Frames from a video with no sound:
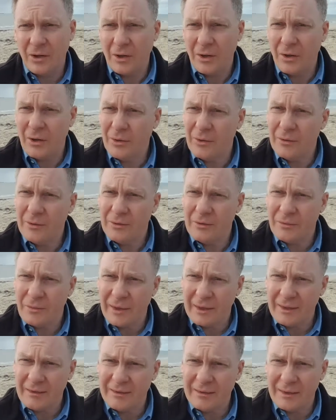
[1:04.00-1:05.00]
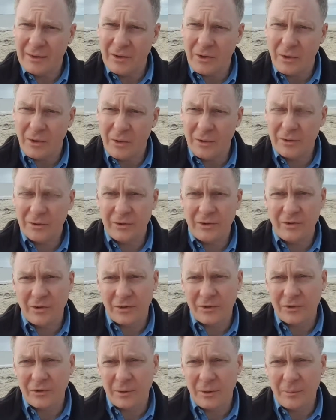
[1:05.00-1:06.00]
you know, Frankie's getting older, he's
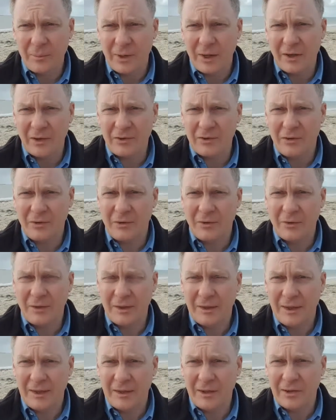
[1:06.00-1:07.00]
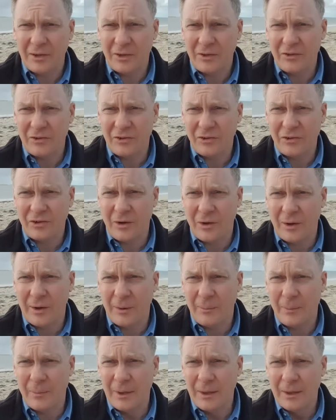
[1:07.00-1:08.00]
not doing much, it's getting close to
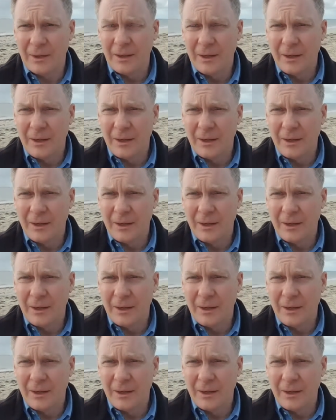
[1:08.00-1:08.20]
time,